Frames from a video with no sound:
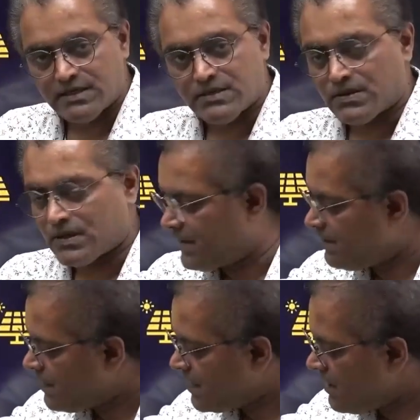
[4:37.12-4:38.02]
here. Okay,
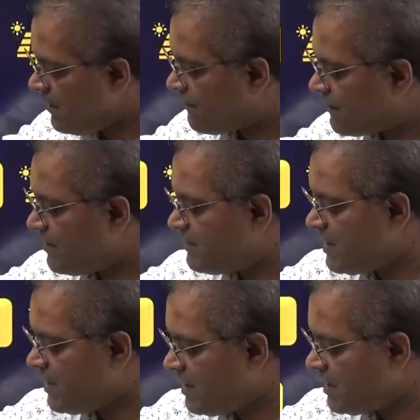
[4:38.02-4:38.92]
from
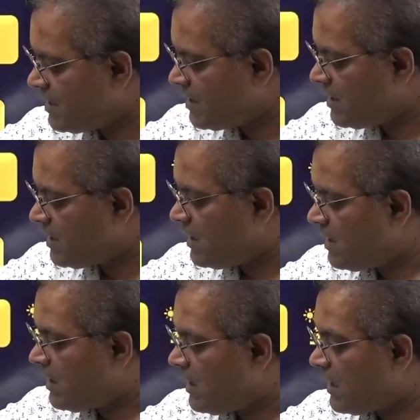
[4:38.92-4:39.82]
the
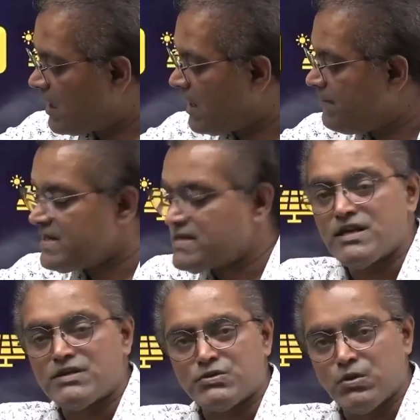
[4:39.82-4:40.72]

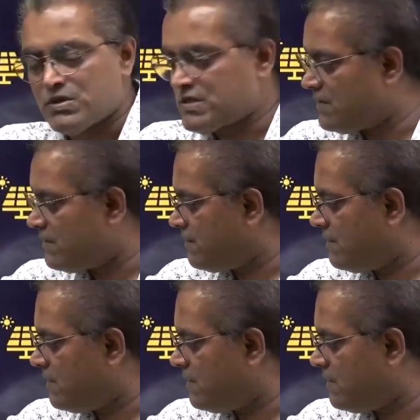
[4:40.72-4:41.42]
conventional source of